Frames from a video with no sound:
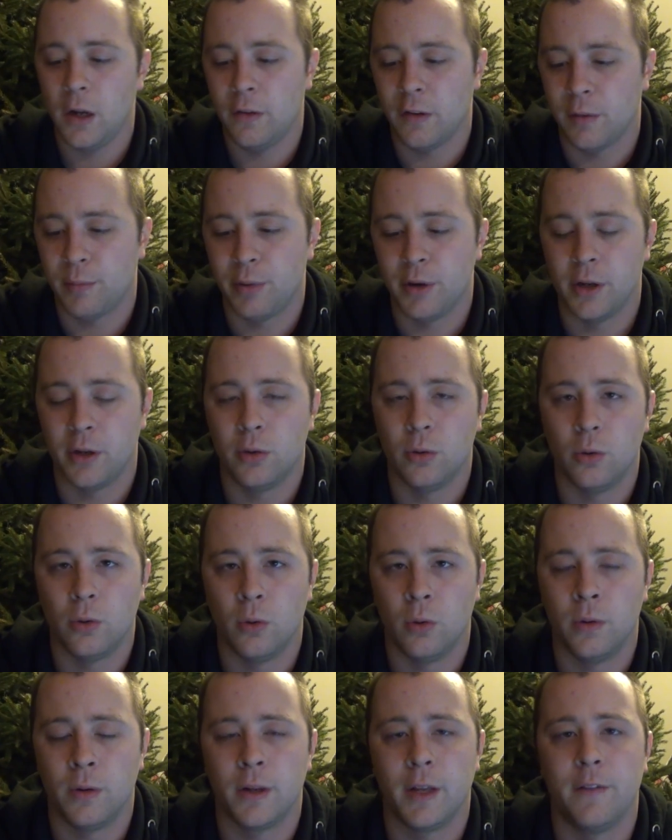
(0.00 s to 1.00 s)
It's pretty
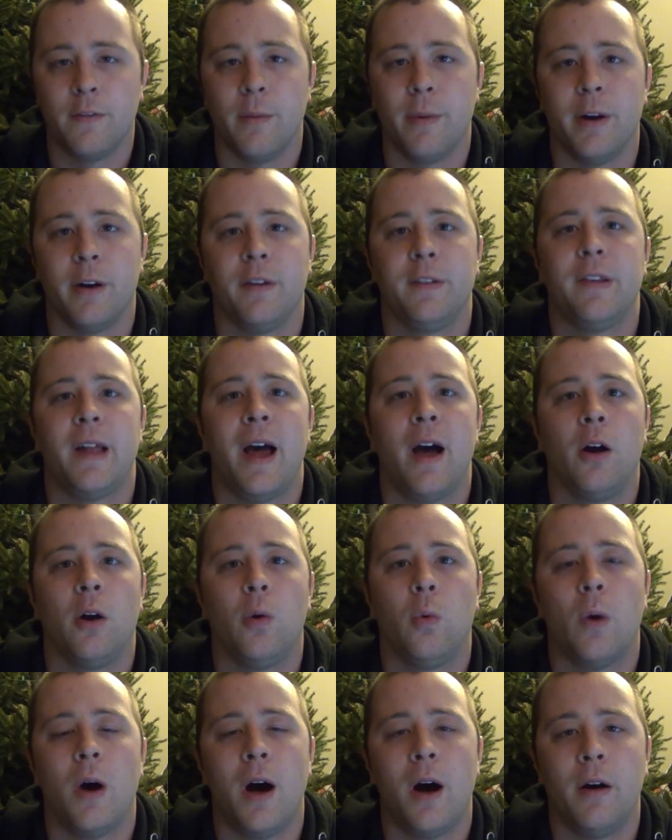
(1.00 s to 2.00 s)
cool, give you better sound
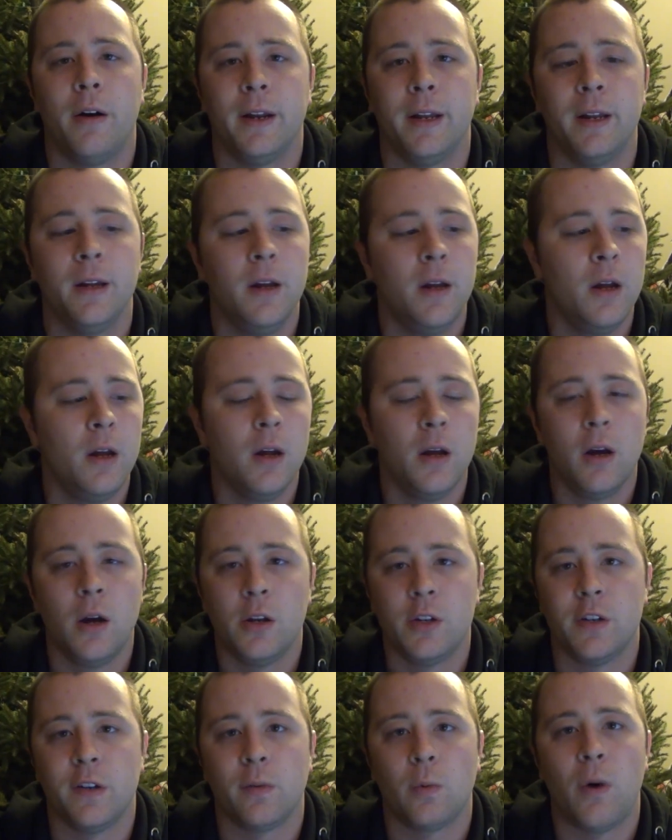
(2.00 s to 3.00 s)
quality.
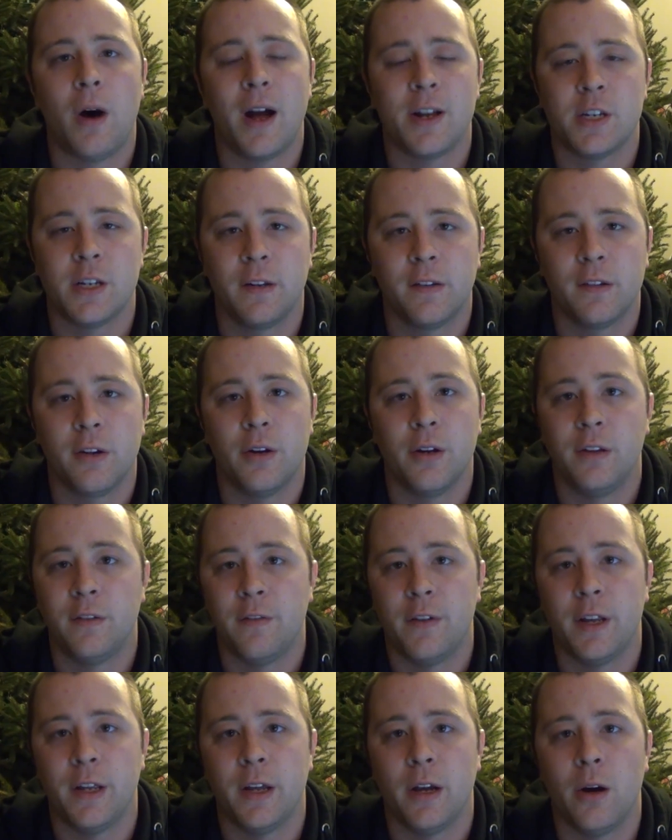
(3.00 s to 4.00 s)
Just watching Sony's
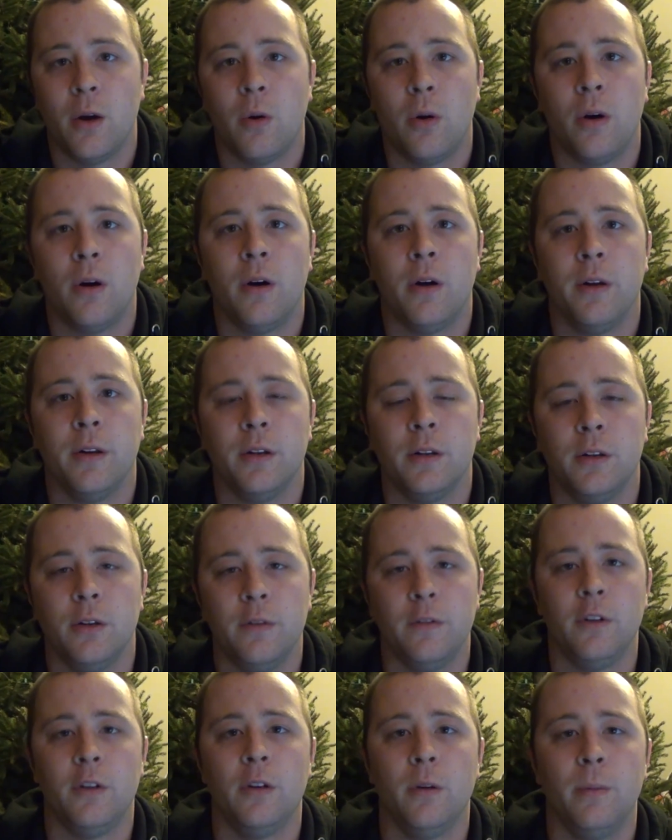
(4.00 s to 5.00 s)
video on
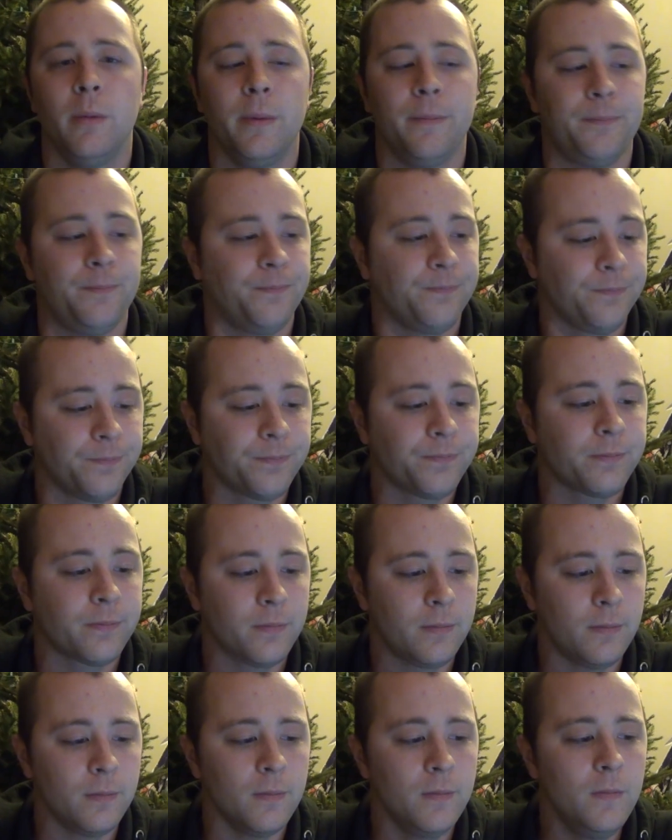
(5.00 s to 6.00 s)
YouTube,
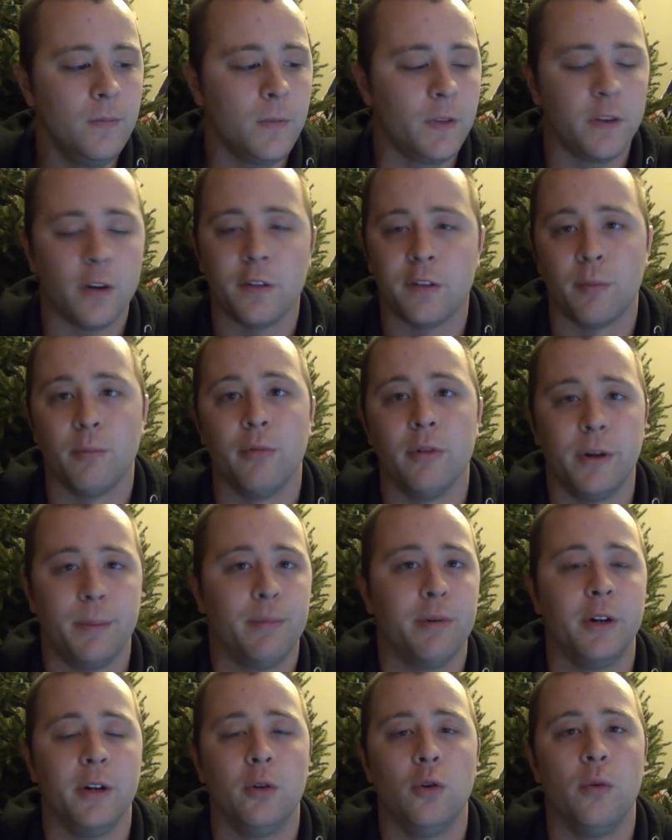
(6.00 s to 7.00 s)
there's some
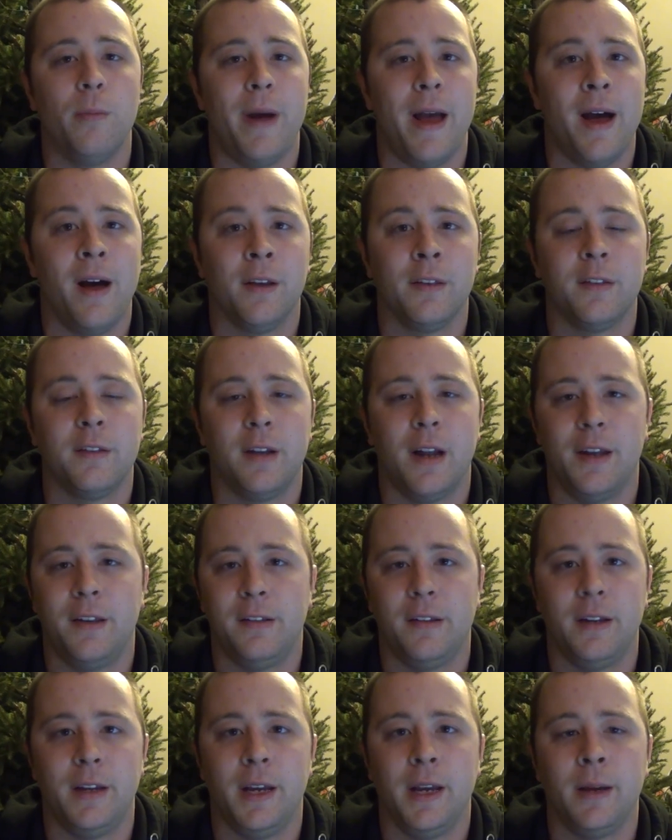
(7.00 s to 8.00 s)
pretty cool mounts I
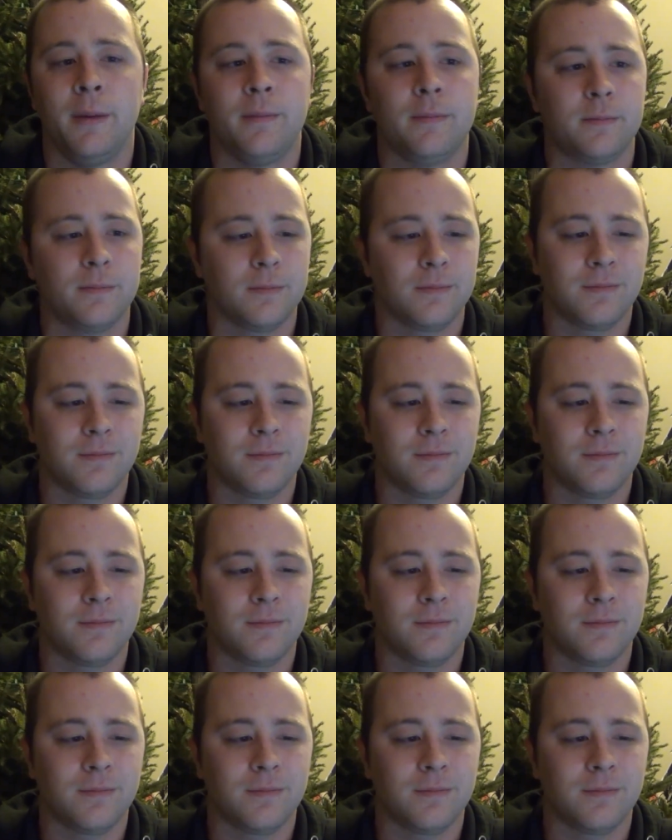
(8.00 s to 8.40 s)
see.